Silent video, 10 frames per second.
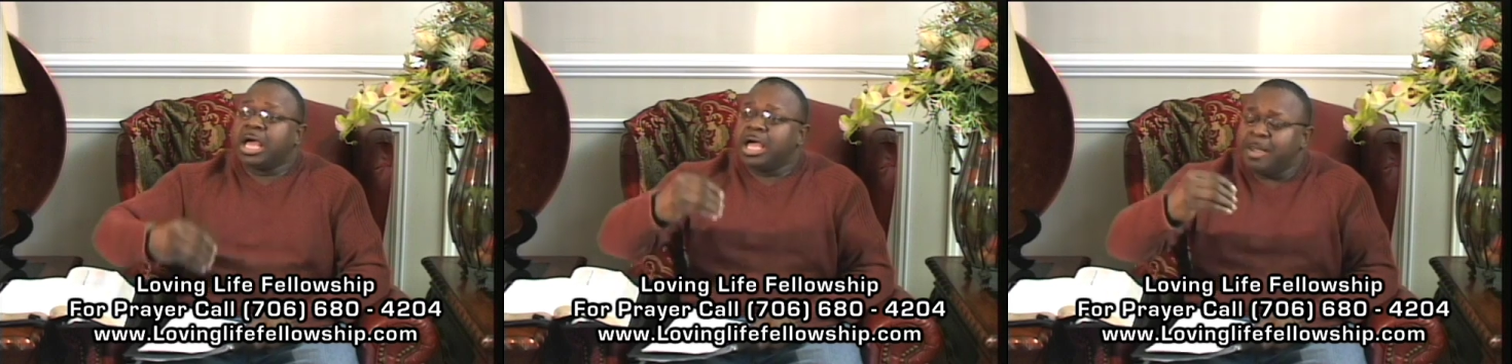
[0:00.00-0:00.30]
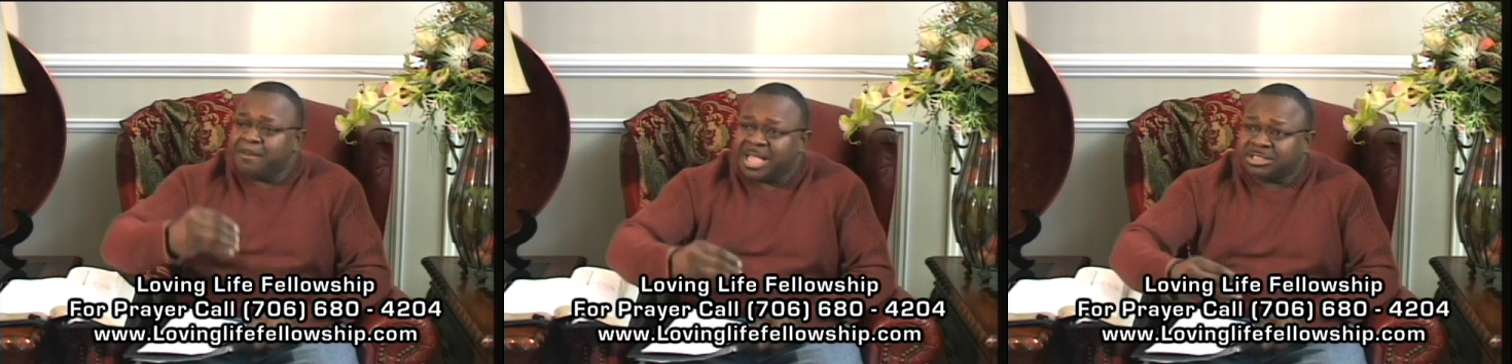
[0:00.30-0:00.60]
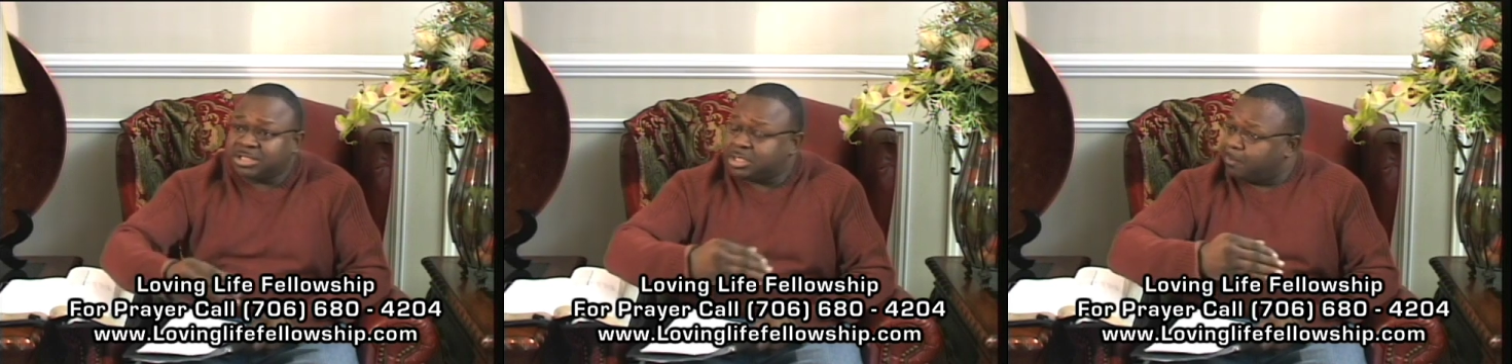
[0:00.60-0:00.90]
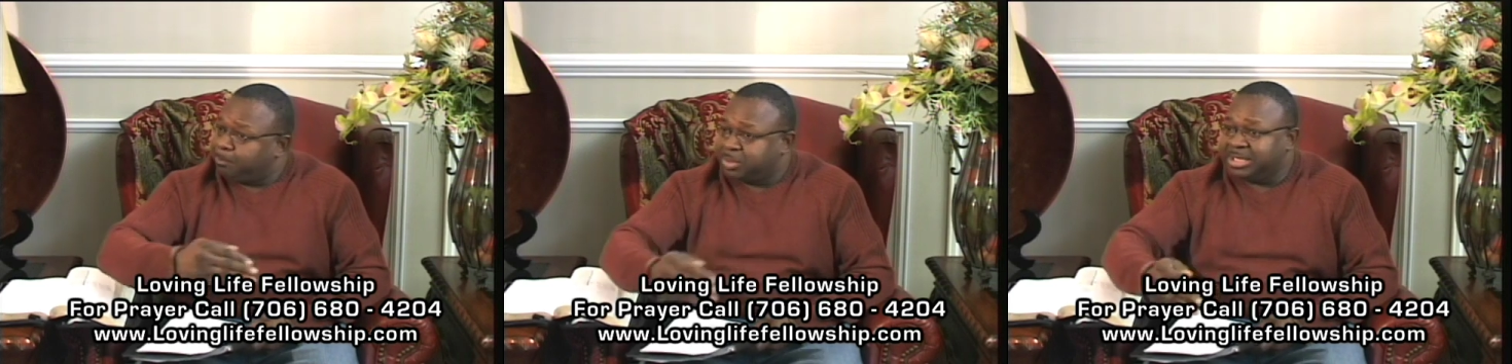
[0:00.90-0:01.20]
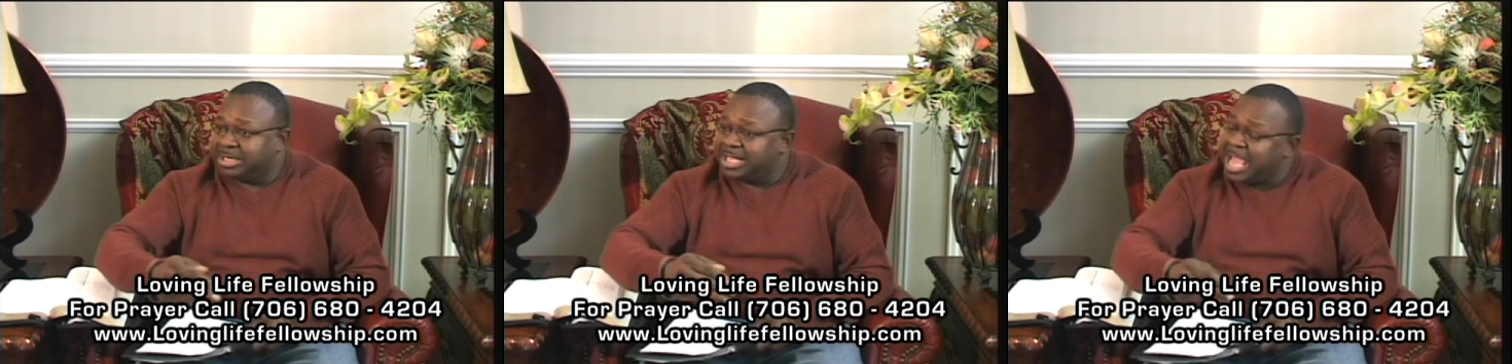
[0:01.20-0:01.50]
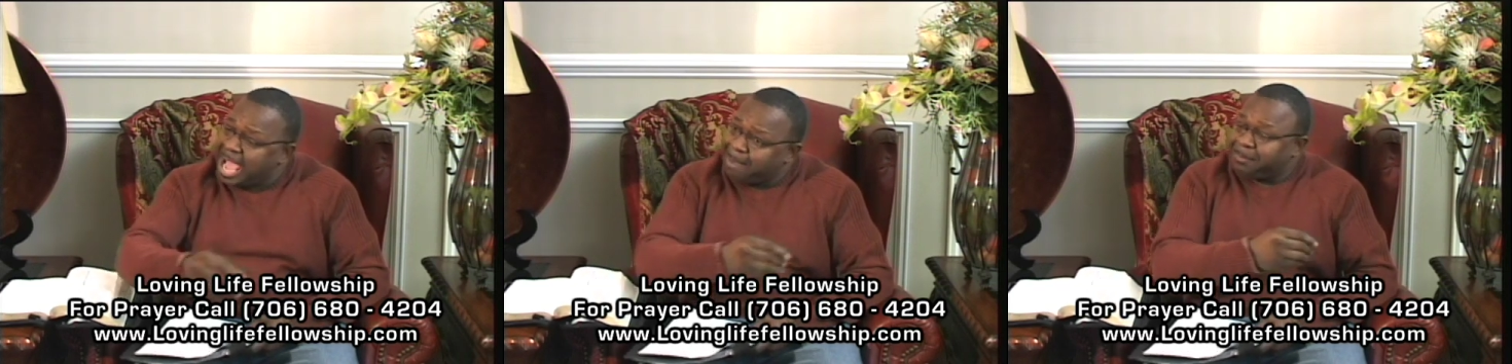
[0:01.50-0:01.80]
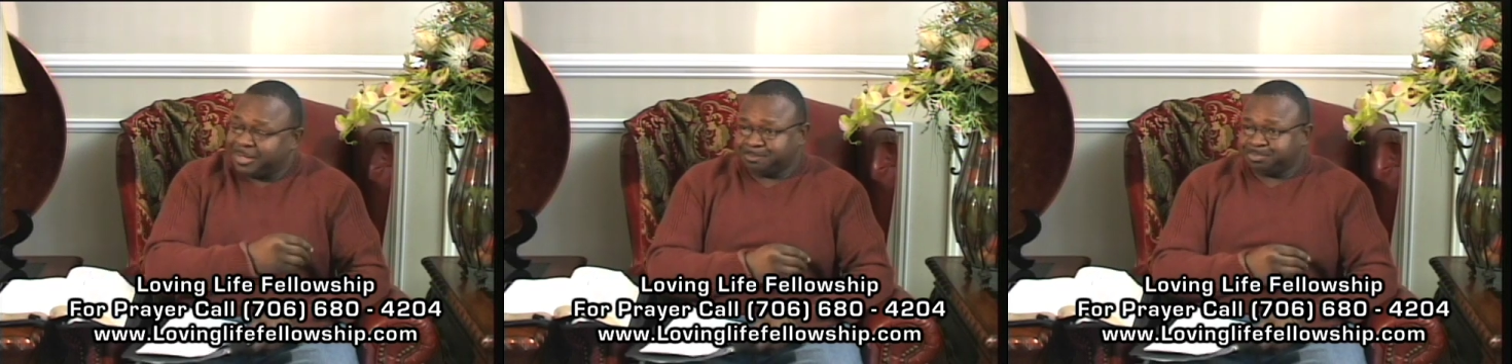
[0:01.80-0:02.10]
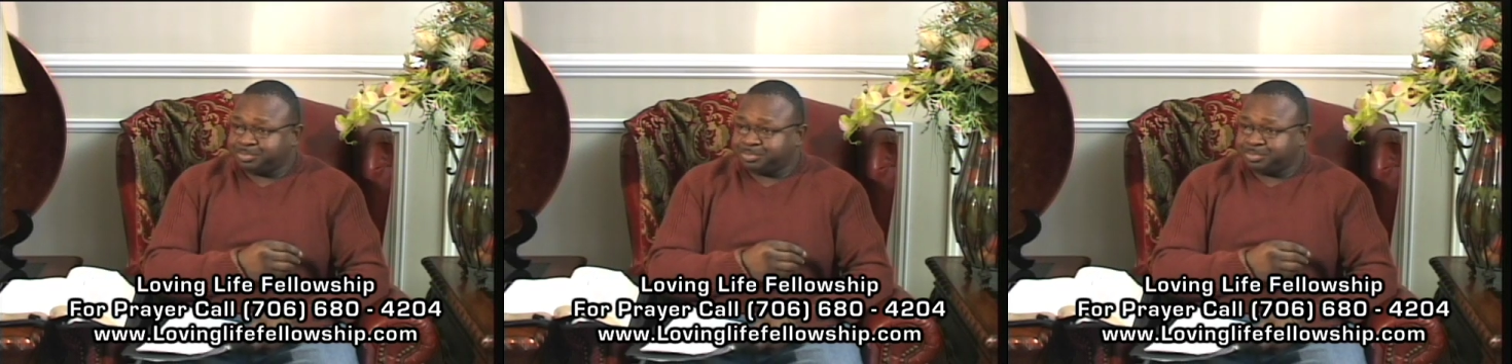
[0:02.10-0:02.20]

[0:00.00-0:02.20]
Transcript: he makes it completely happy.